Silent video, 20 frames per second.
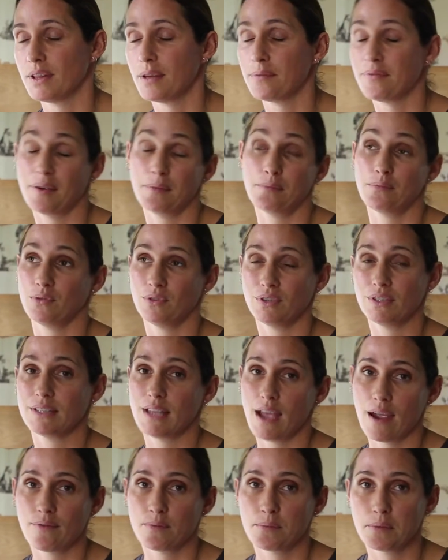They're very important
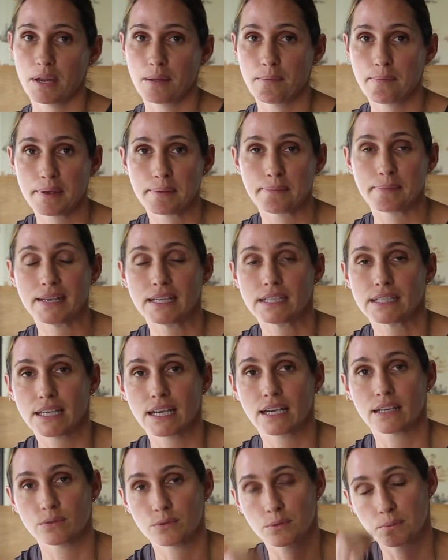to everybody. But B6